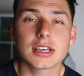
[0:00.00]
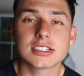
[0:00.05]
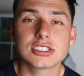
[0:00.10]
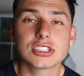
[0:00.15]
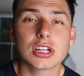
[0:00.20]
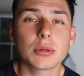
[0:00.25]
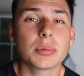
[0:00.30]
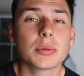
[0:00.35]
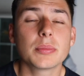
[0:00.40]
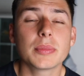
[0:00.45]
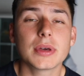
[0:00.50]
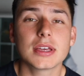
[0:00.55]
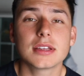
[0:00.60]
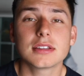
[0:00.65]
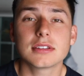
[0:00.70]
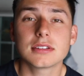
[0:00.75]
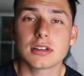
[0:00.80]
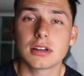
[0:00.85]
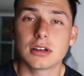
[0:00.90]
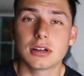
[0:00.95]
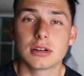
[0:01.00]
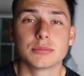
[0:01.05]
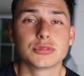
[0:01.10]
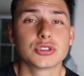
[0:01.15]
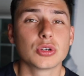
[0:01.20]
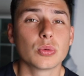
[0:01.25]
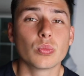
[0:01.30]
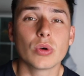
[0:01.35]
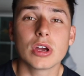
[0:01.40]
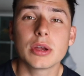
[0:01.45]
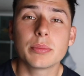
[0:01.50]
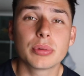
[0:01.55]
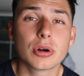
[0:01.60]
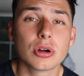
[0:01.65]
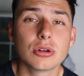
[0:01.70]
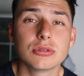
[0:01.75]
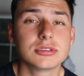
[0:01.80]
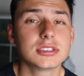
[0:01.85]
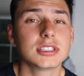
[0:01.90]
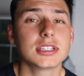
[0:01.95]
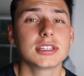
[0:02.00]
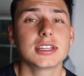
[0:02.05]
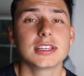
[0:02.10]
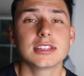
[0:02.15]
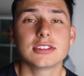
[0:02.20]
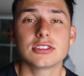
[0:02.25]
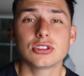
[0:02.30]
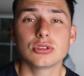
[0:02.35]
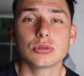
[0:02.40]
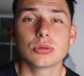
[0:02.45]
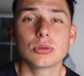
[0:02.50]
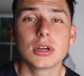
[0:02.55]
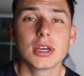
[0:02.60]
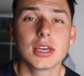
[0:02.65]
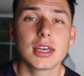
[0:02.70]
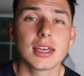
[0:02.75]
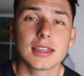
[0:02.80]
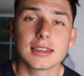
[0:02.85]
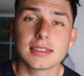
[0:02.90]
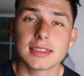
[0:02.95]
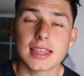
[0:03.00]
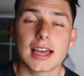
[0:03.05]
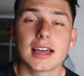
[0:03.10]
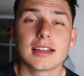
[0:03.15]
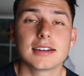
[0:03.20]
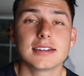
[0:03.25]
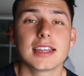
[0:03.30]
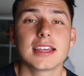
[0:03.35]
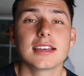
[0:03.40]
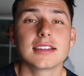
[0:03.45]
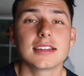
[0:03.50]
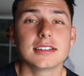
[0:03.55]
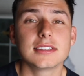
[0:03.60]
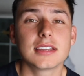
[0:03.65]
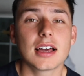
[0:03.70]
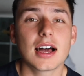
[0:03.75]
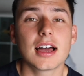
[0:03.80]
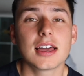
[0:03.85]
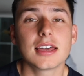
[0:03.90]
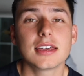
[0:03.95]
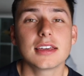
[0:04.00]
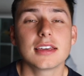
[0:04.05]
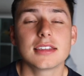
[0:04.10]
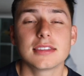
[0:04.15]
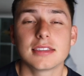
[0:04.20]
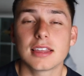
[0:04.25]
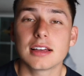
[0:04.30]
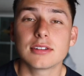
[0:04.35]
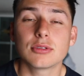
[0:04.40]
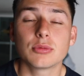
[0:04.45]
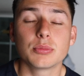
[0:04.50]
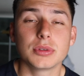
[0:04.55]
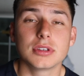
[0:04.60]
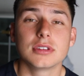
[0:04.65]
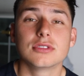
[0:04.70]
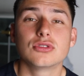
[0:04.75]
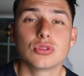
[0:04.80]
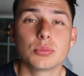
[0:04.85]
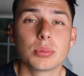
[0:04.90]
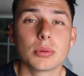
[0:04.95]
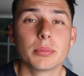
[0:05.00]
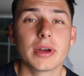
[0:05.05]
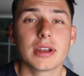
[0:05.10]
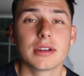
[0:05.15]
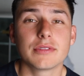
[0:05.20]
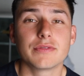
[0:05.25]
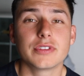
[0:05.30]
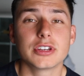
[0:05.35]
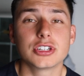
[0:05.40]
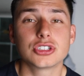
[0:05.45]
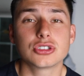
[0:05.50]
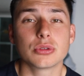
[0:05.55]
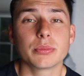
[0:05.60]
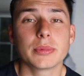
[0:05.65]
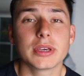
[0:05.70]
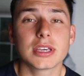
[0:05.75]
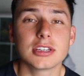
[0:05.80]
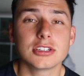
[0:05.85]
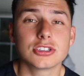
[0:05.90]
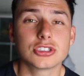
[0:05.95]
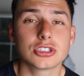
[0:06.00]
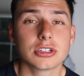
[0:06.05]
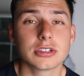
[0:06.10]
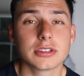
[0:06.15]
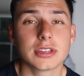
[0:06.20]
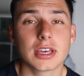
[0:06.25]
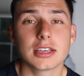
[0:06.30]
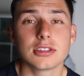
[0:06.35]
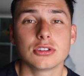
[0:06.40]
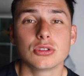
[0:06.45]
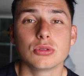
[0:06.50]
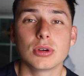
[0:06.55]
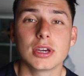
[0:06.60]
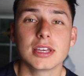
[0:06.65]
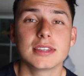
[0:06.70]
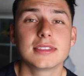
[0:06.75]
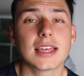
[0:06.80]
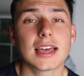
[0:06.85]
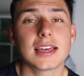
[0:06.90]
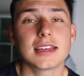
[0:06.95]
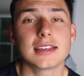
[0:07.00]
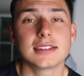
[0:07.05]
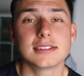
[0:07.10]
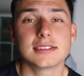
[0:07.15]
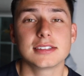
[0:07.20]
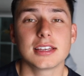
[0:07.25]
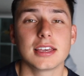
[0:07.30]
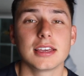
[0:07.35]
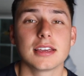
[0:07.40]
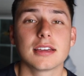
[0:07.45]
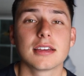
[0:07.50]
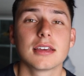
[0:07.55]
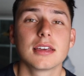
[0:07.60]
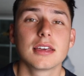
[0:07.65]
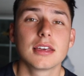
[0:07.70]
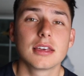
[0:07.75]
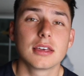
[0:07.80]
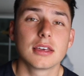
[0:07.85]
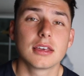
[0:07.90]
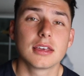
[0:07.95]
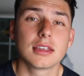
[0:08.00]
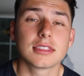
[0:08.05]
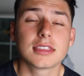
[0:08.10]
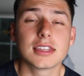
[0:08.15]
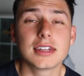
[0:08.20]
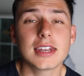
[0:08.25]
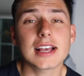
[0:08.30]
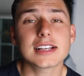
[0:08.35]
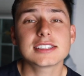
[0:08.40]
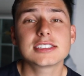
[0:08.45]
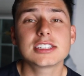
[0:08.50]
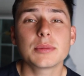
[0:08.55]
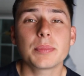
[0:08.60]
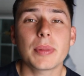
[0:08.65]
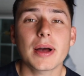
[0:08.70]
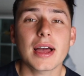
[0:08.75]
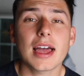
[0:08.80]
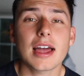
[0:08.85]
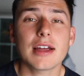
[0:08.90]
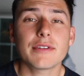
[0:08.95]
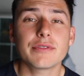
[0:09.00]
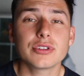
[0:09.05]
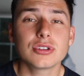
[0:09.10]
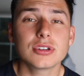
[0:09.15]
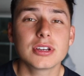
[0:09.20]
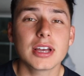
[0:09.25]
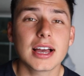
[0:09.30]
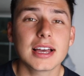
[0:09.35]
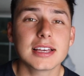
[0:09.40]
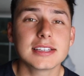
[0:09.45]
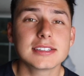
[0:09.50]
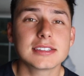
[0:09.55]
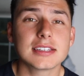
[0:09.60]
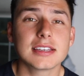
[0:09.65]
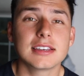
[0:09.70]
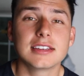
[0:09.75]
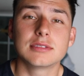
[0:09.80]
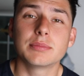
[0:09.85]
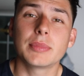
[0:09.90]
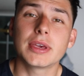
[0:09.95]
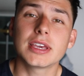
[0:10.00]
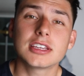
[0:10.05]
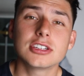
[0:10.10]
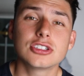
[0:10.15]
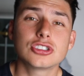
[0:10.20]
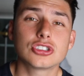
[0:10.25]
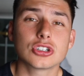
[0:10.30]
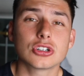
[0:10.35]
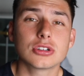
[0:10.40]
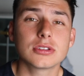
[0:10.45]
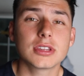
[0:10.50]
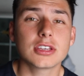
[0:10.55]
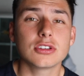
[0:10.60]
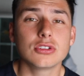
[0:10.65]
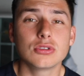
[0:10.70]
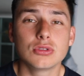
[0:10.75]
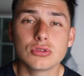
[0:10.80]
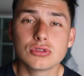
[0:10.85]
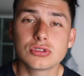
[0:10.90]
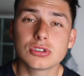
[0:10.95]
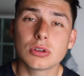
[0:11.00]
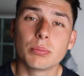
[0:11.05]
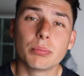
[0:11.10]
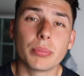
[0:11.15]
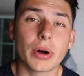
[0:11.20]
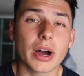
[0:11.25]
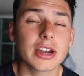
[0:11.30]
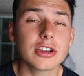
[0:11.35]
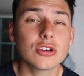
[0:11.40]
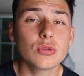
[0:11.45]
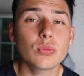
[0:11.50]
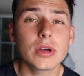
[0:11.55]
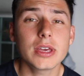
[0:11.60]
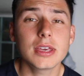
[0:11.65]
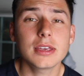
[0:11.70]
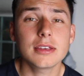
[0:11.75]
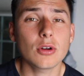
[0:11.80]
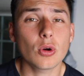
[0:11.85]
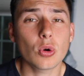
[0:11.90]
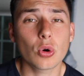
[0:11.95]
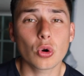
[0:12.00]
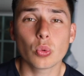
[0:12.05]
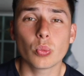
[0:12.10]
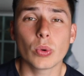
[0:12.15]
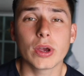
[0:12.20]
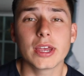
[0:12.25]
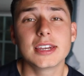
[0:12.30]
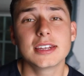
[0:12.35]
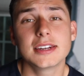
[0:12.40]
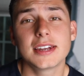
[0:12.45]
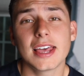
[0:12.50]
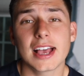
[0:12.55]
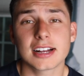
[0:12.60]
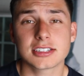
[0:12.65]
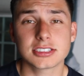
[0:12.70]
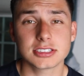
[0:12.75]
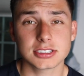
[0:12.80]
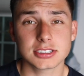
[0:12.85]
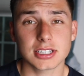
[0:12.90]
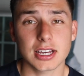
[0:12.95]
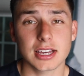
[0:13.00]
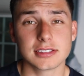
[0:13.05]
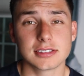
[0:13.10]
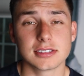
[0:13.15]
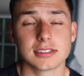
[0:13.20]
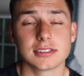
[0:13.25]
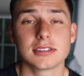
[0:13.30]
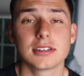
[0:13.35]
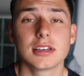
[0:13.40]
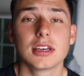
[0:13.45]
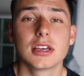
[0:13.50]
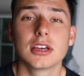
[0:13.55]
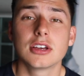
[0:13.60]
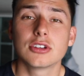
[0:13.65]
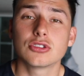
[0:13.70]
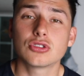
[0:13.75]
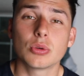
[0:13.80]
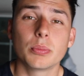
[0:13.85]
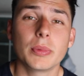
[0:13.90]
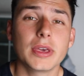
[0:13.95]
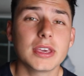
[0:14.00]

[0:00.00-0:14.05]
like supplement some whey protein into that daily diet, and that will be super beneficial, making sure that you hit that intake. The next tip I have for you guys is making sure that you do some body weight or weighted exercises. So